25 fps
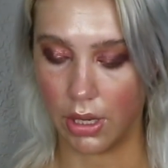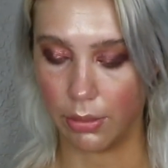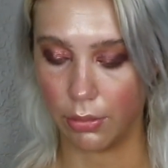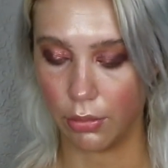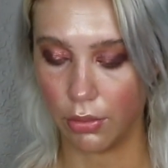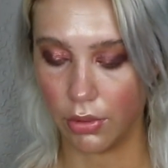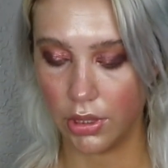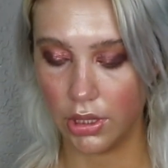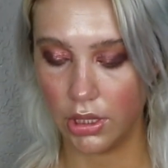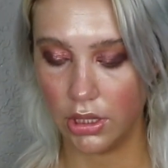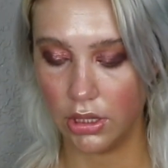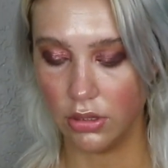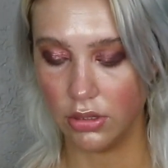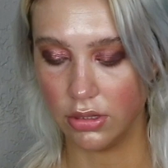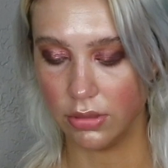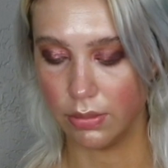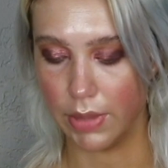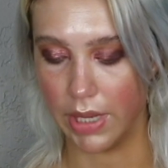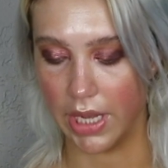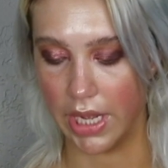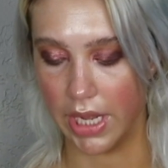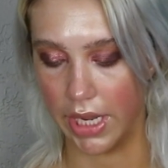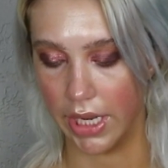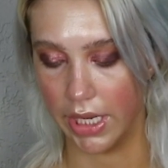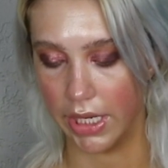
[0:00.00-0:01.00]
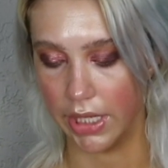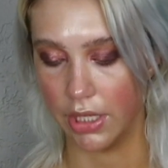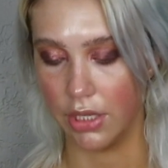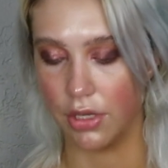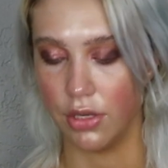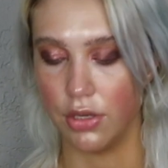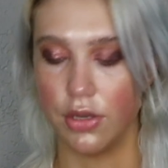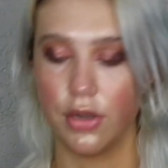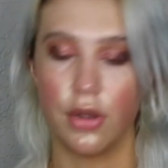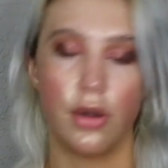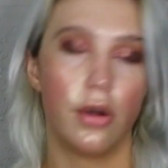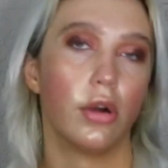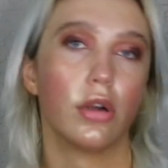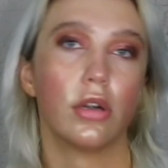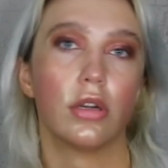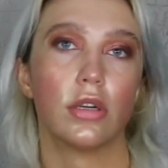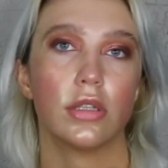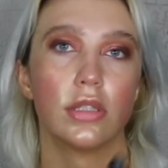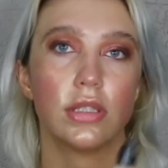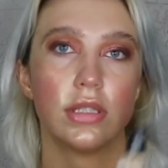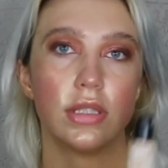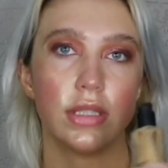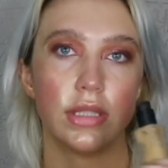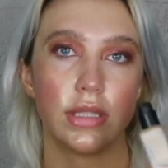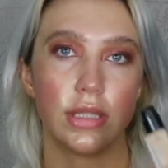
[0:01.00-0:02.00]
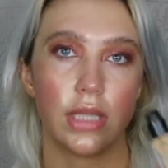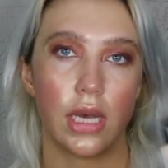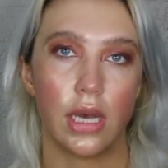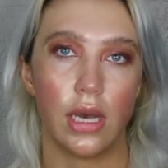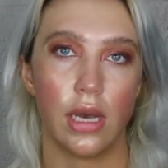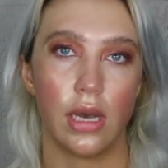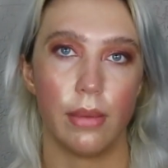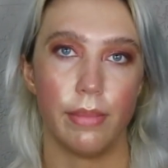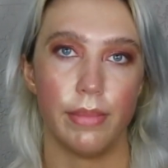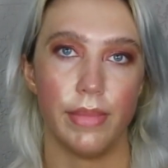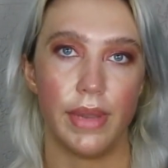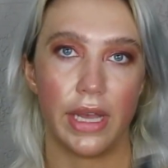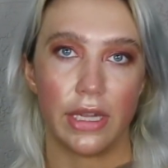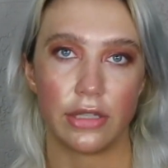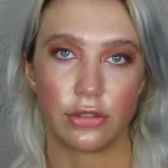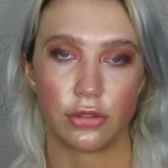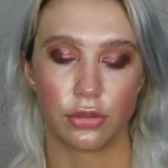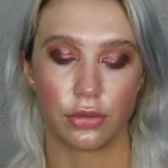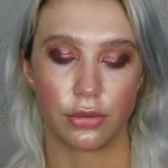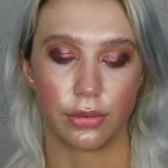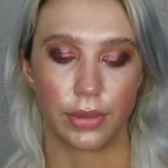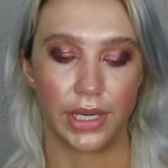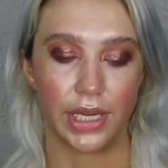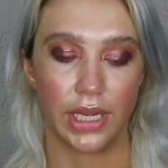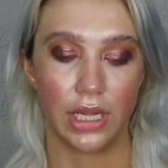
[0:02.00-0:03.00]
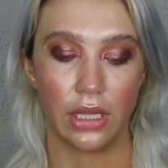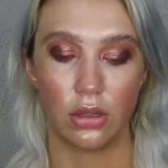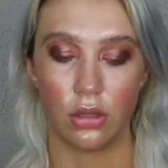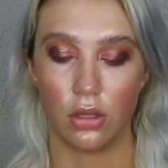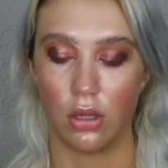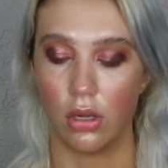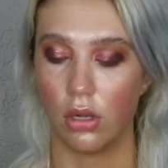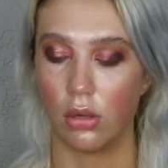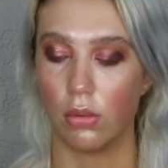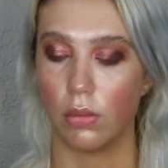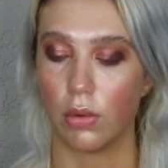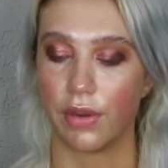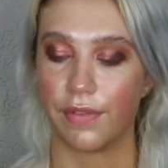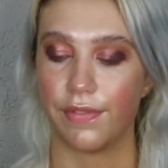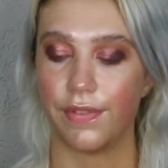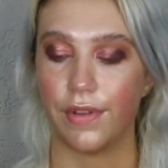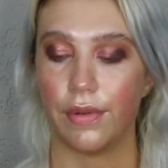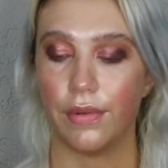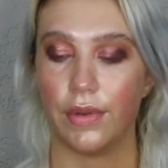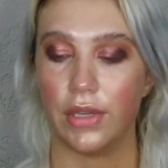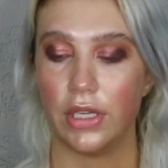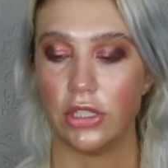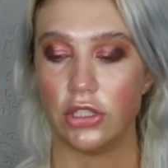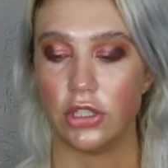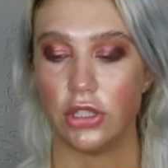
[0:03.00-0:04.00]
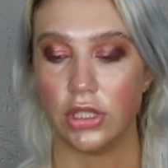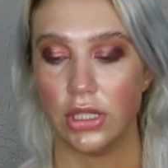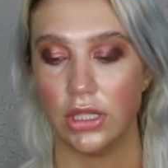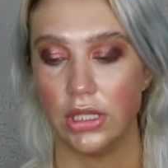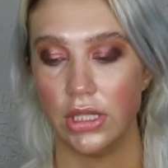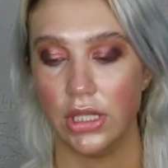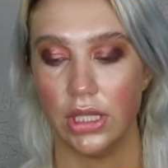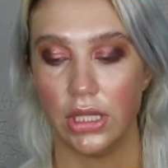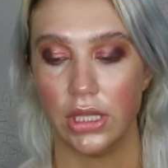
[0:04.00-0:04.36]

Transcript: I'm going to use my Nars Natural Radiant Longwear Foundation